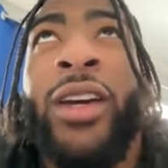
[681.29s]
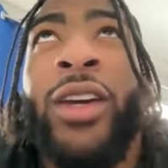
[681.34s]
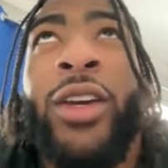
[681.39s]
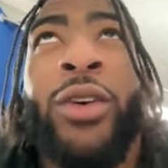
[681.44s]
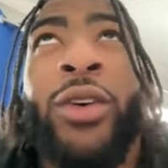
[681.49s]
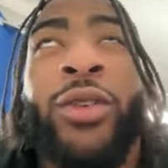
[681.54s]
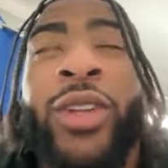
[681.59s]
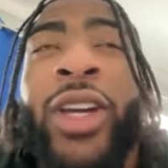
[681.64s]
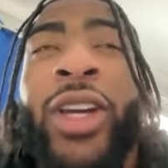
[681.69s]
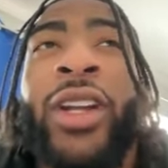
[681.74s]

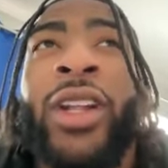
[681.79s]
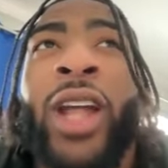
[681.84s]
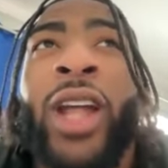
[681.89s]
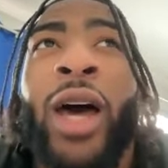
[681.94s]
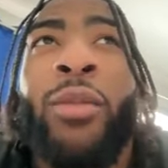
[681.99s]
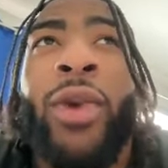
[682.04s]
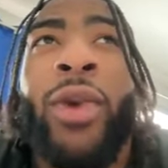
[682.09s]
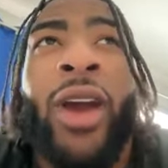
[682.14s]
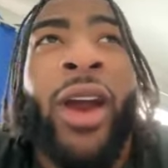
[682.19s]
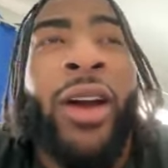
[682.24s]
you'll need a
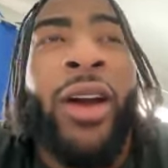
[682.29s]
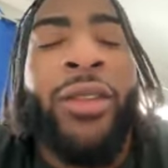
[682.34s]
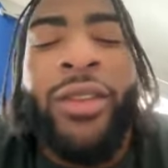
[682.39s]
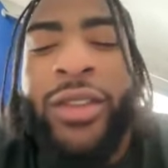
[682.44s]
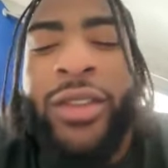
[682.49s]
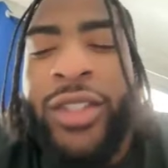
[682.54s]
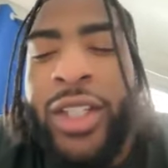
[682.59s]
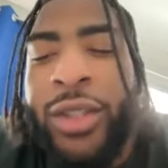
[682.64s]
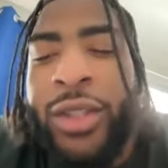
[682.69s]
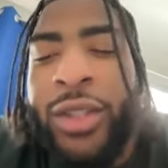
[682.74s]
linebacker out
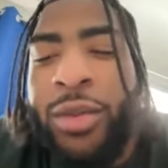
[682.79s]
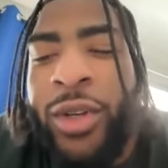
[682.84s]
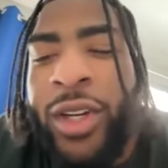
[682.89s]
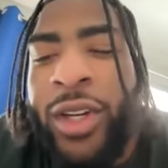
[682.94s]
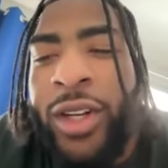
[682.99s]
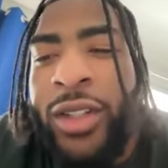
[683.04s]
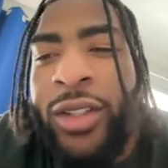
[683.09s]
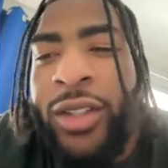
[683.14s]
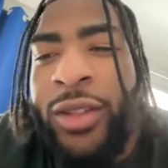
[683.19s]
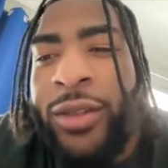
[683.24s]
there just
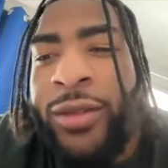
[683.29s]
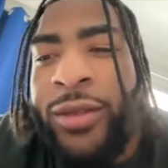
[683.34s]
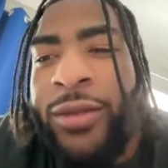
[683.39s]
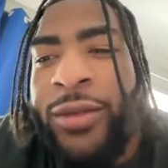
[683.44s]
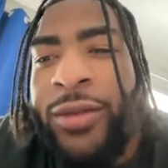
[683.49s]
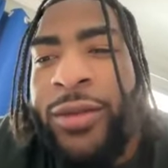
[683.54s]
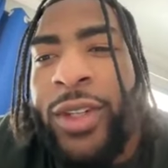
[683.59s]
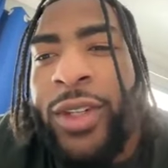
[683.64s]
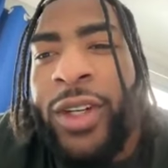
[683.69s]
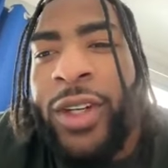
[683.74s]
because of
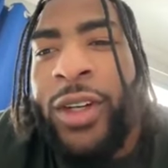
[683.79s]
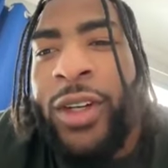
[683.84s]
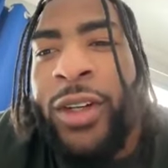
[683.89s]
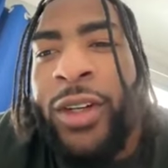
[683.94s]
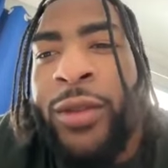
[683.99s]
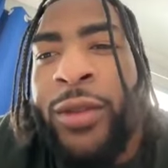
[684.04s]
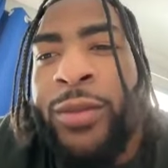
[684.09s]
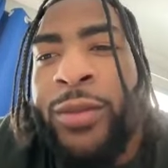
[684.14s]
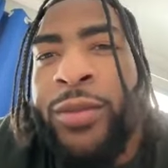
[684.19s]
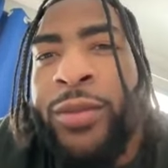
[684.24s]

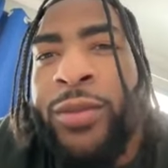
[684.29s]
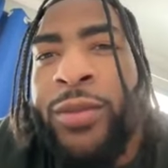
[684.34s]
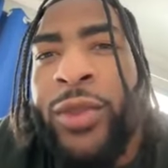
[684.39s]
um,